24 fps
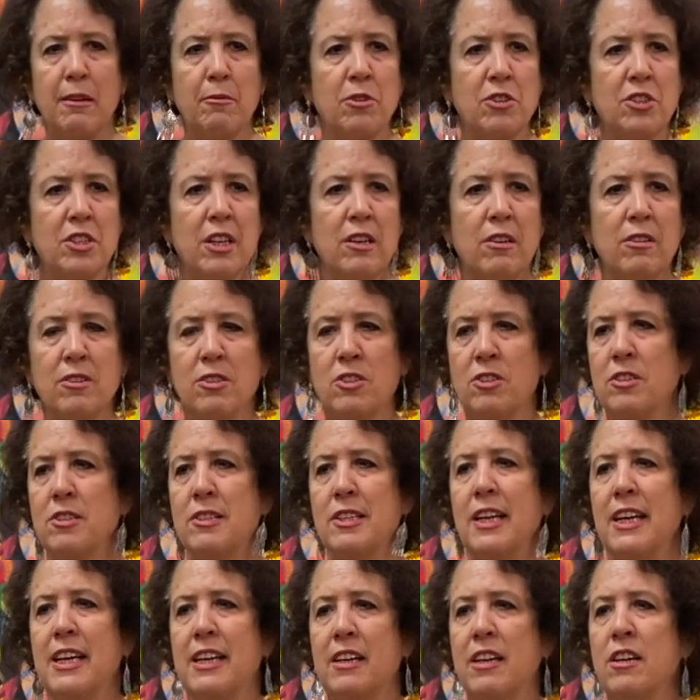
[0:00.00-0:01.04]
Well, she looks just
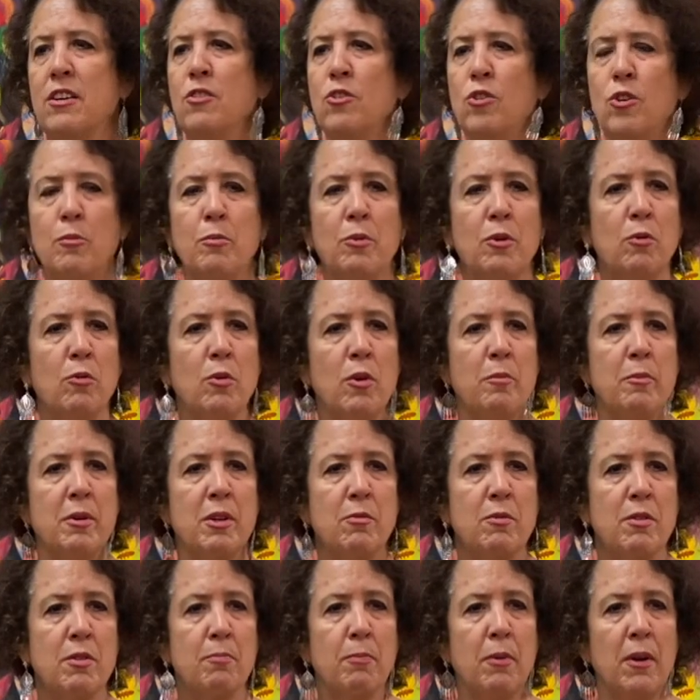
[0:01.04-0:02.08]
like a normal woman
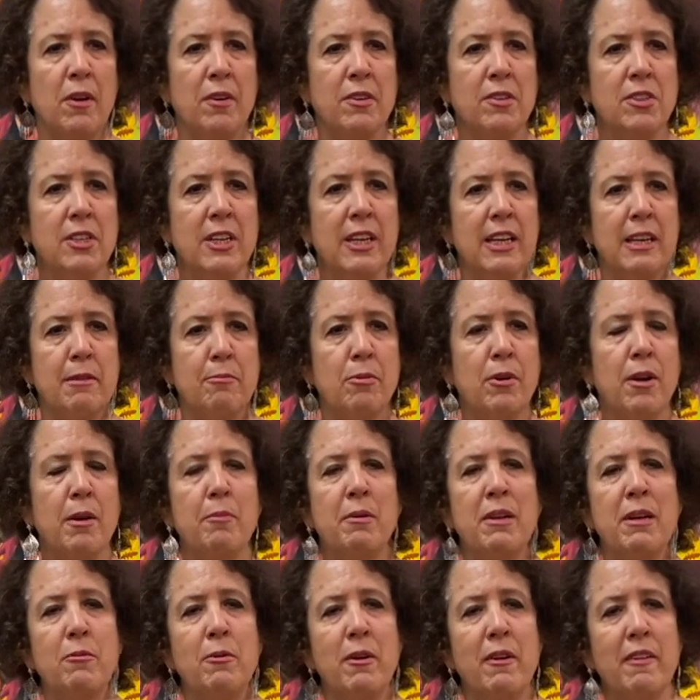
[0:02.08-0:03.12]
with blonde hair,
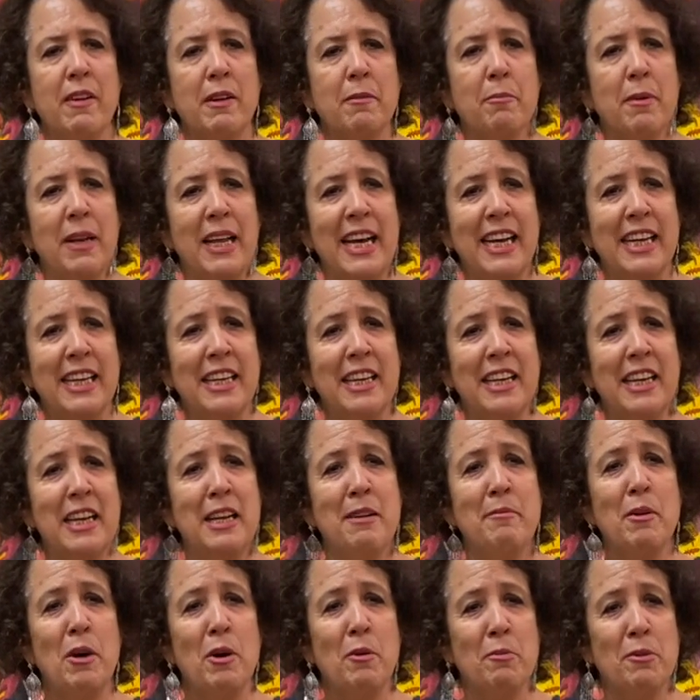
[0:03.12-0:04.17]
probably wearing black
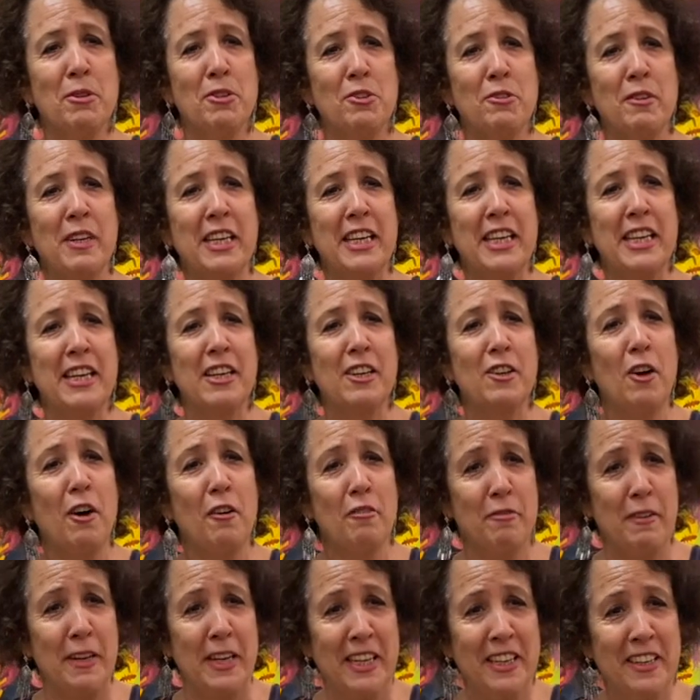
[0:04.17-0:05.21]
in Melbourne drinking
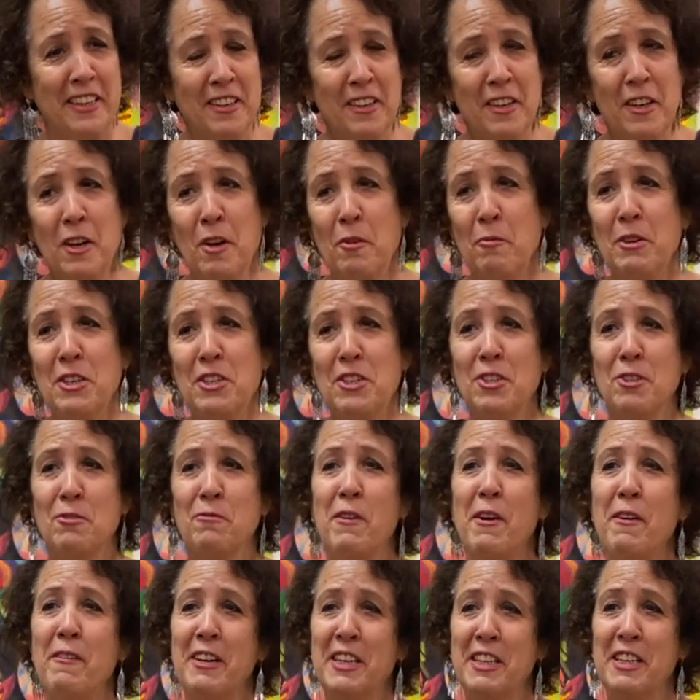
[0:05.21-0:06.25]
coffee, which is
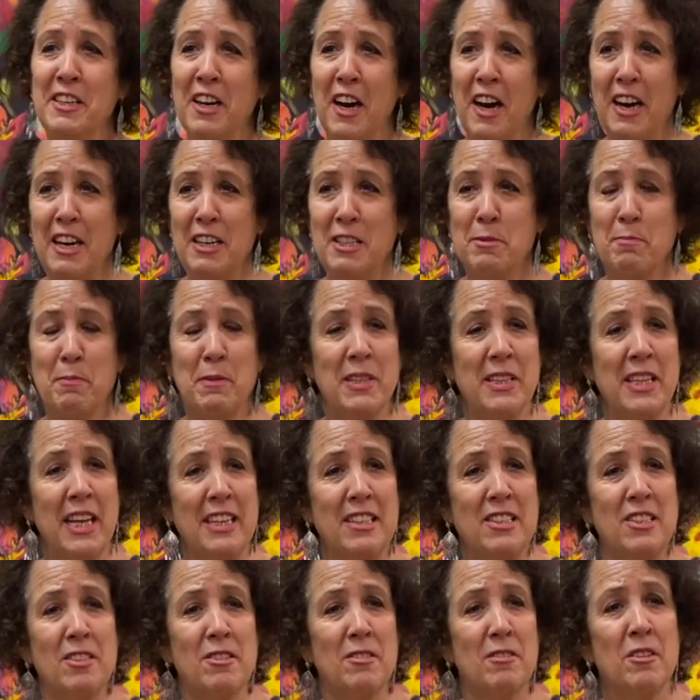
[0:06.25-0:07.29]
very nice, but
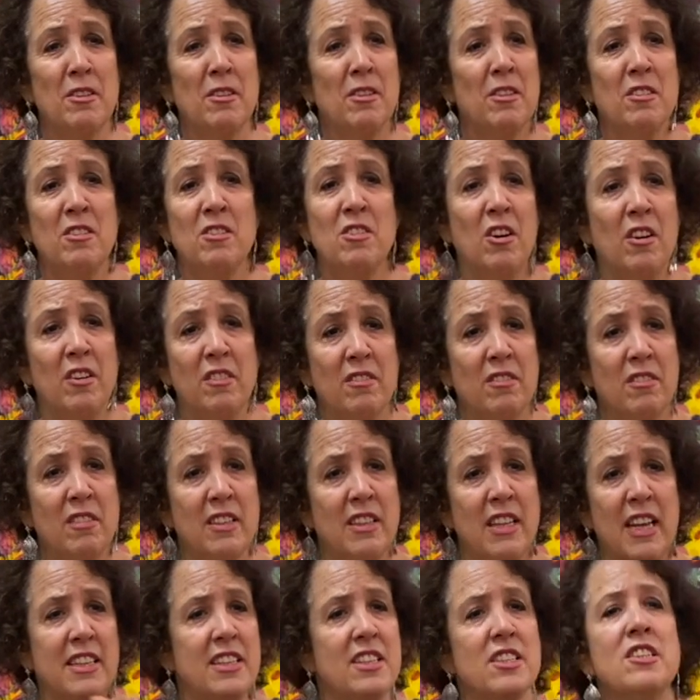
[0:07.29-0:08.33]
that's not,
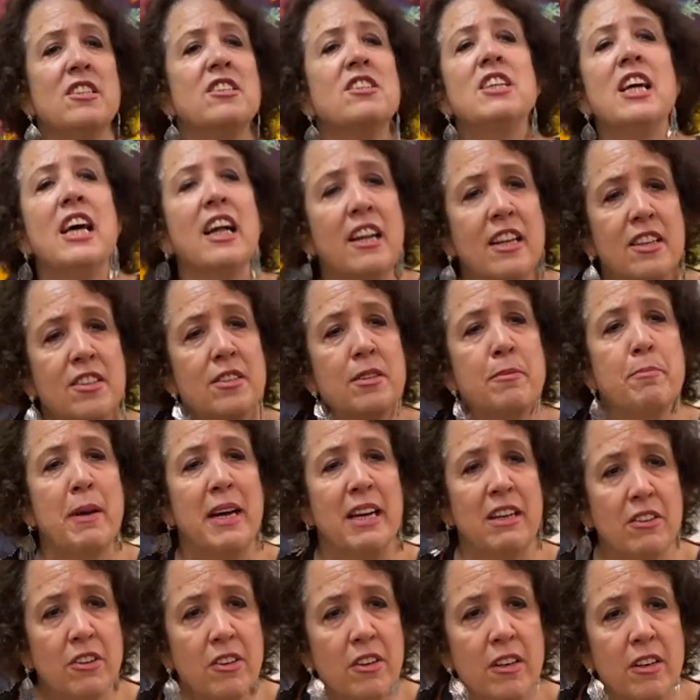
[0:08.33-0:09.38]
that doesn't tell us
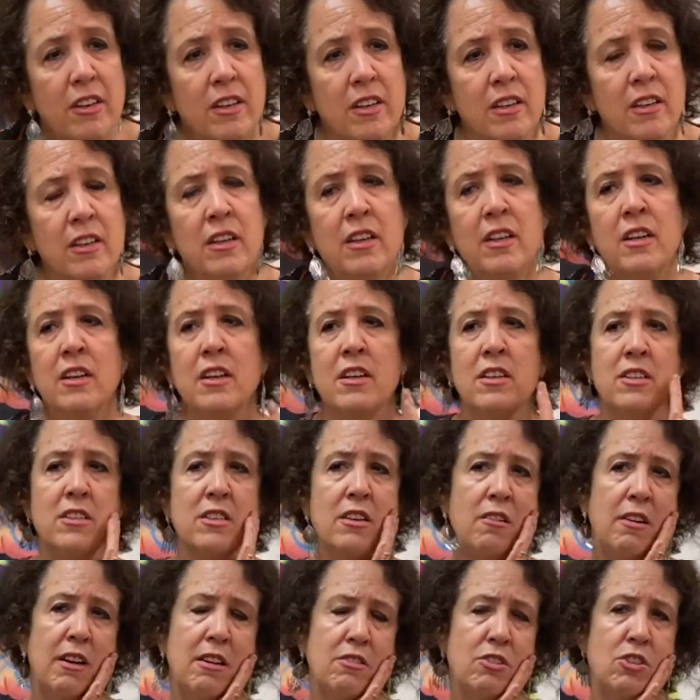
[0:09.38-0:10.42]
about her. Yeah.
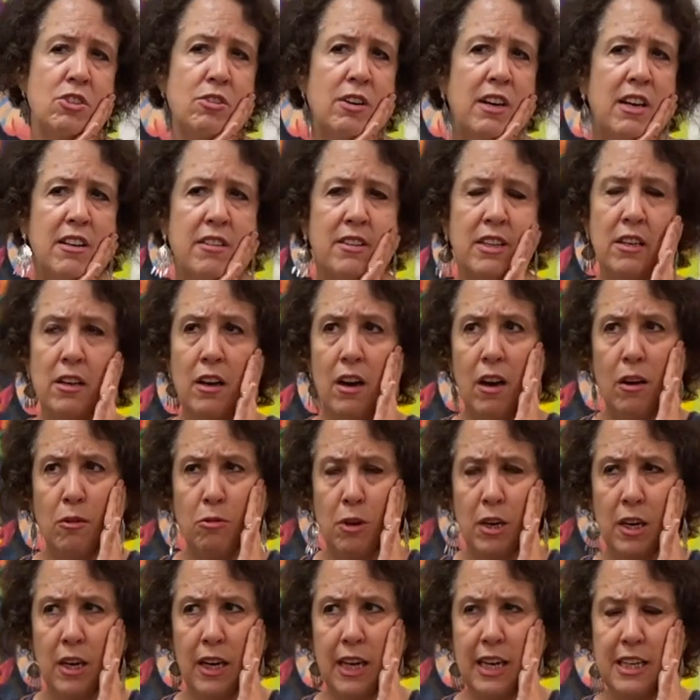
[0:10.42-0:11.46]
So I was trying to think, oh,
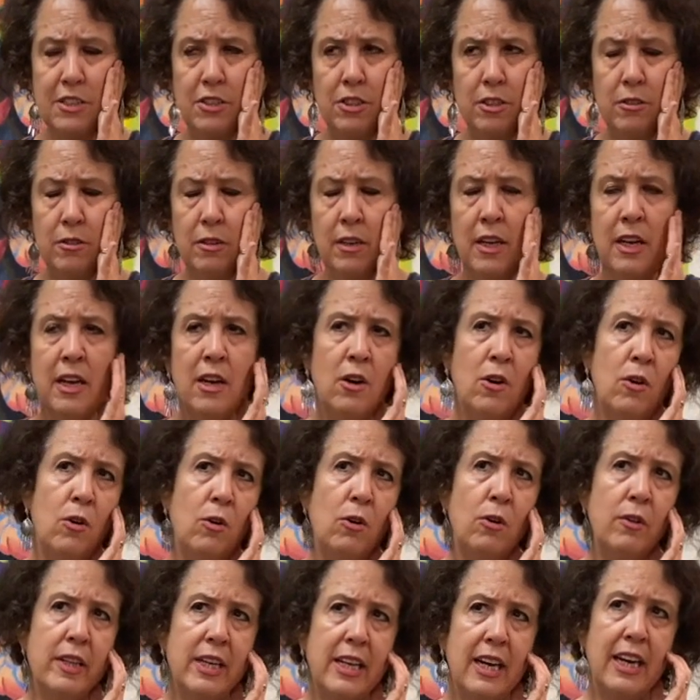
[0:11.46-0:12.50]
what'll I do?
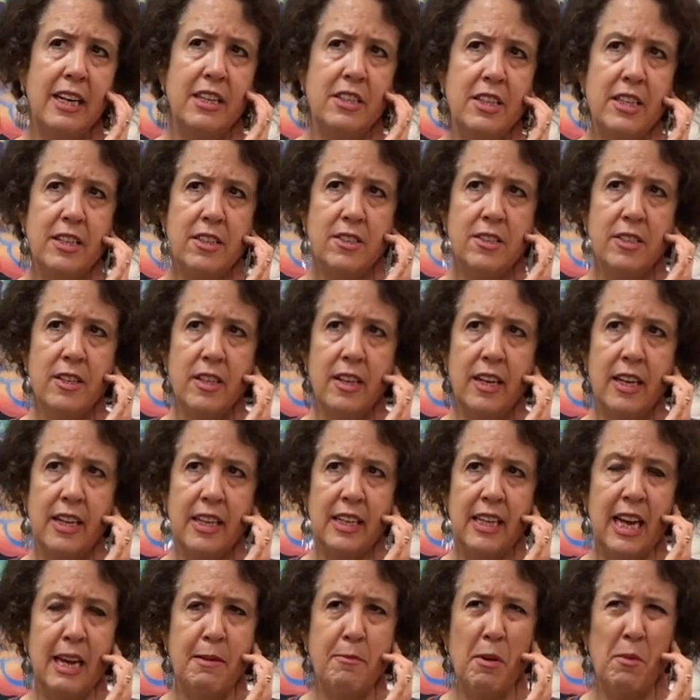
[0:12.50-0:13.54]
All the ideas that I
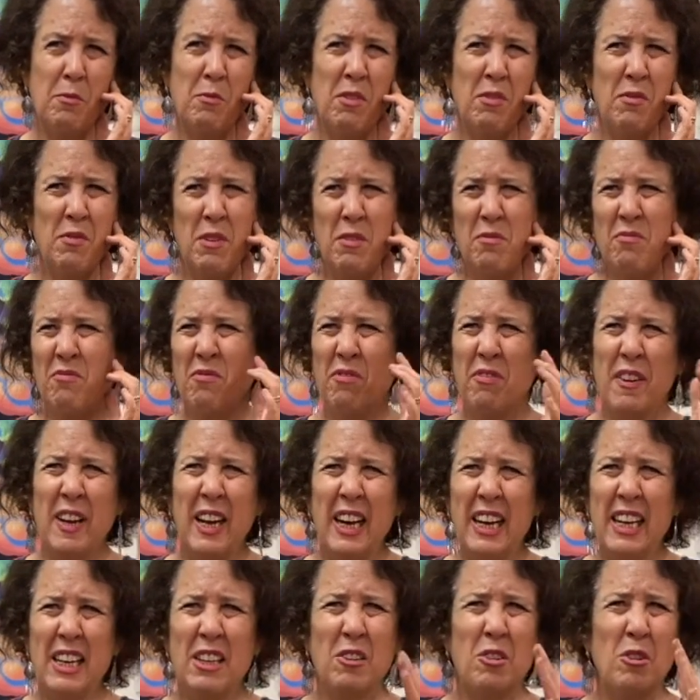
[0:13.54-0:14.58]
came up with were
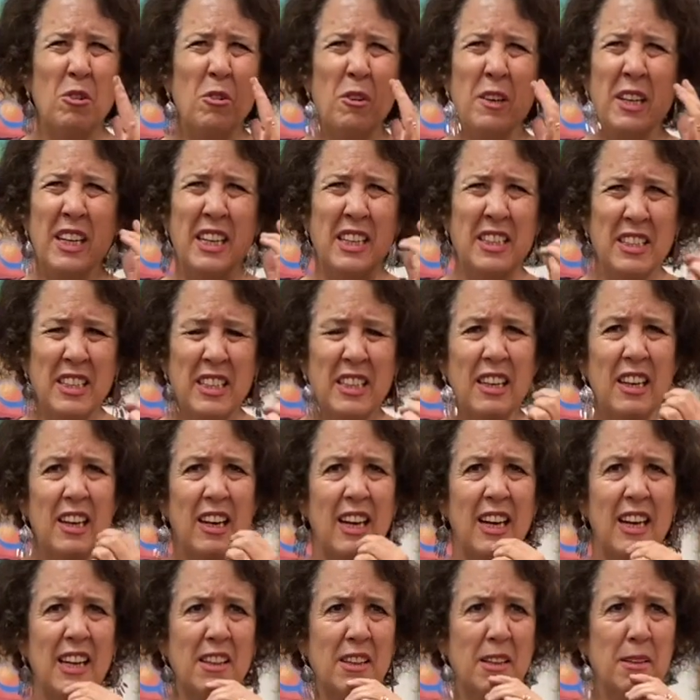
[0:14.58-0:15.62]
fairly corny, I didn't
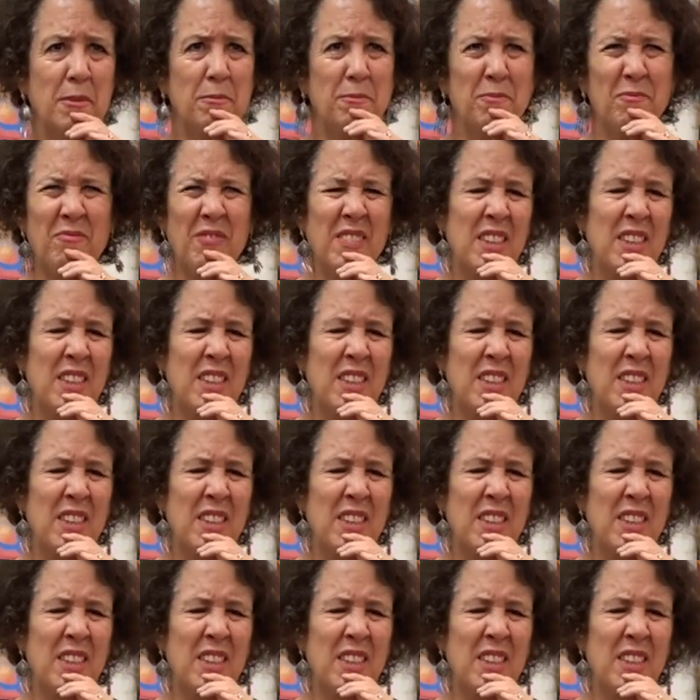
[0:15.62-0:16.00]
like them.